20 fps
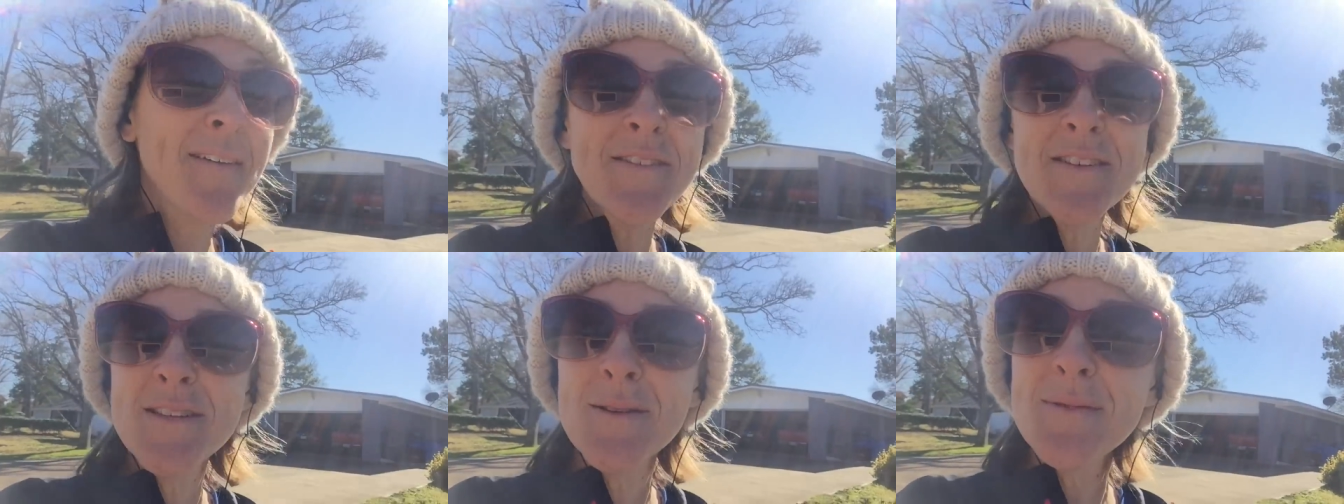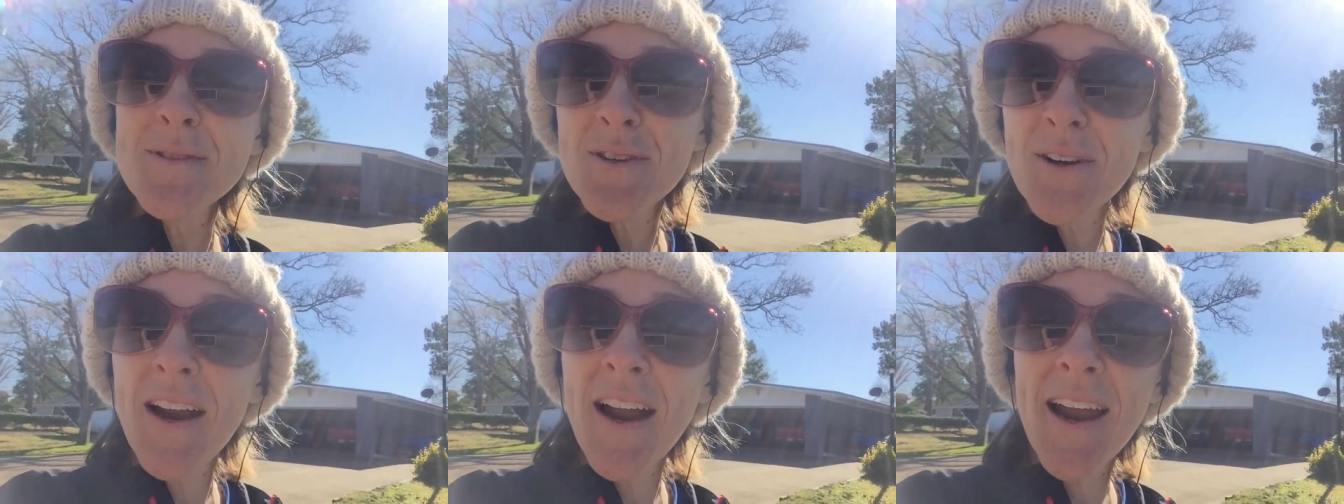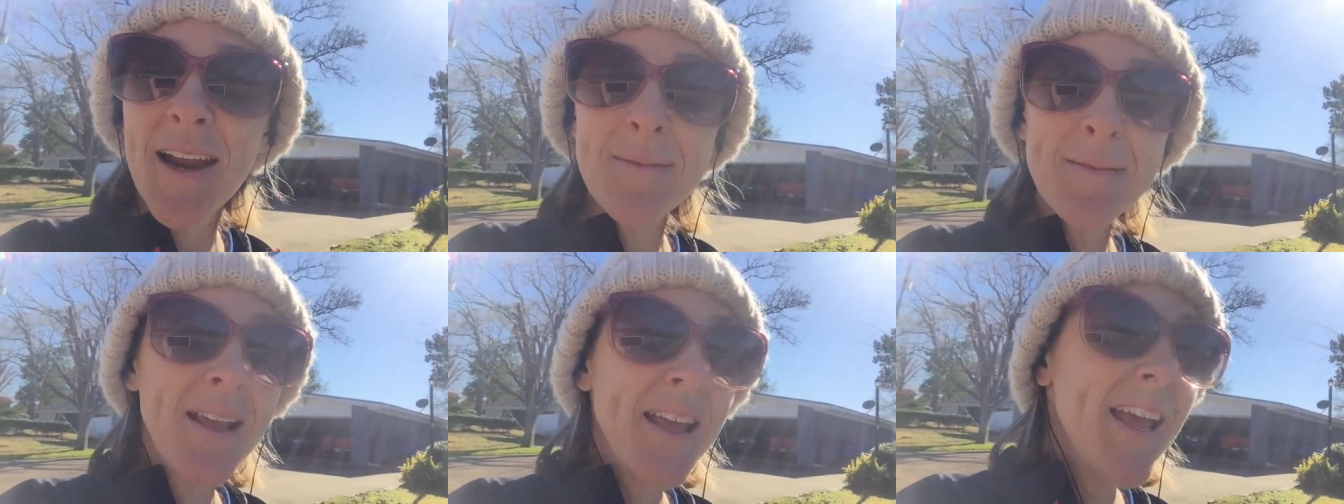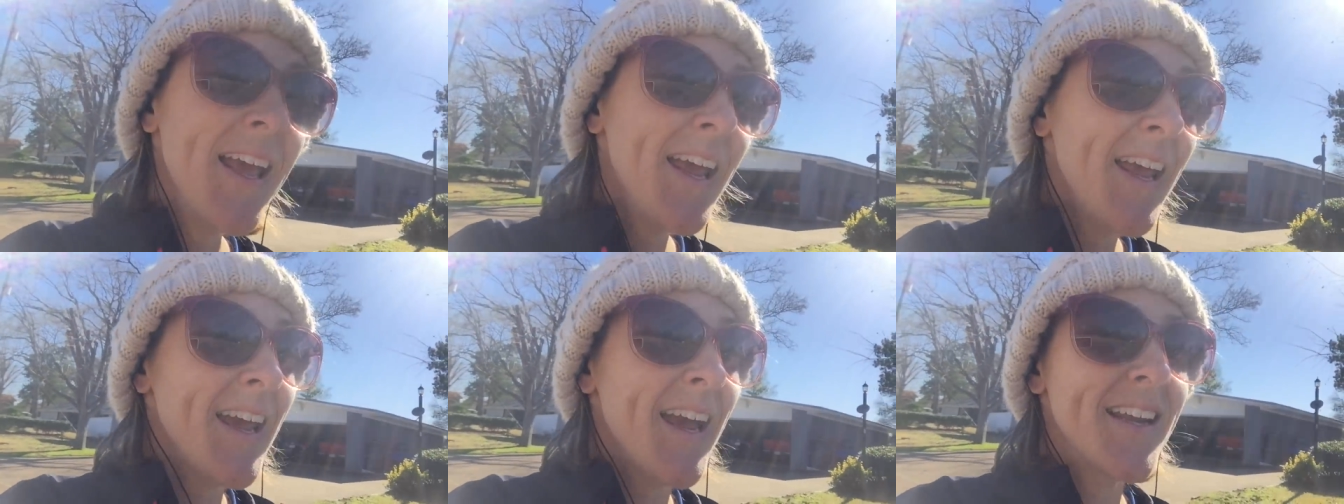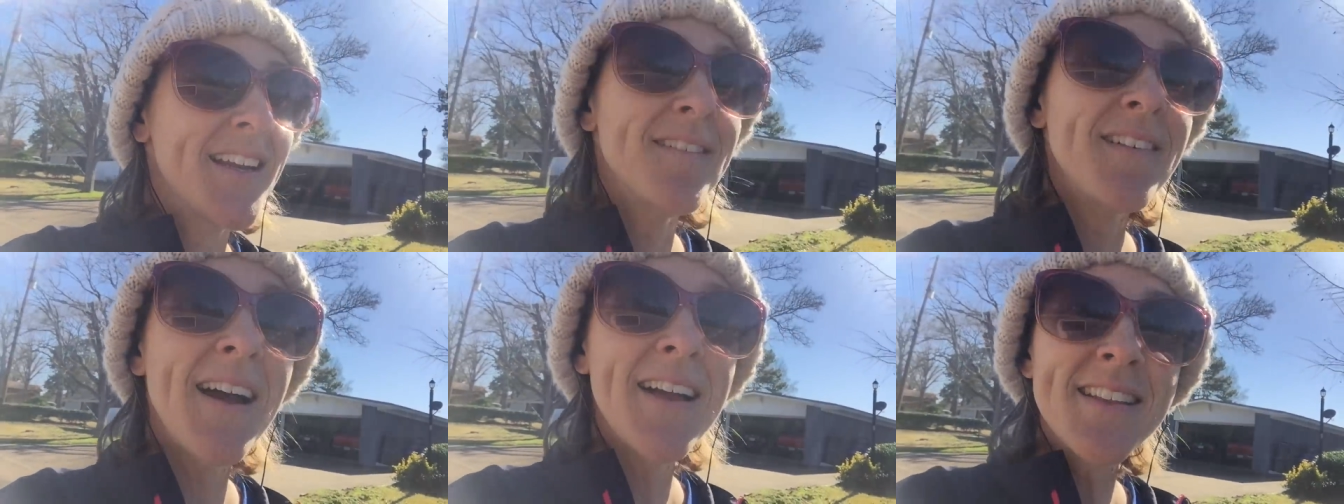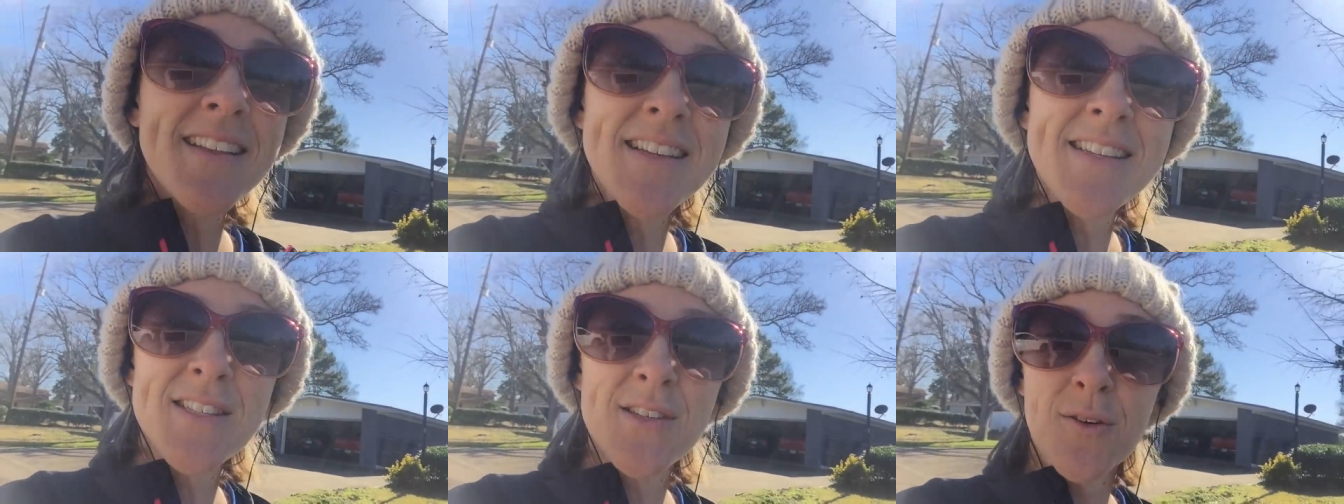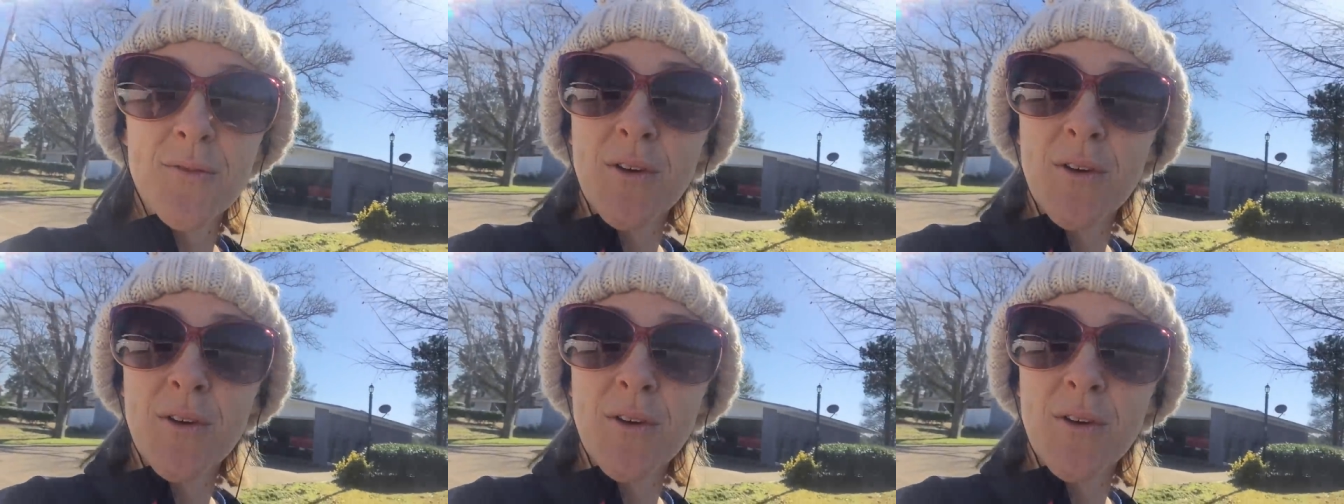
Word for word: haven't subscribed and you like this,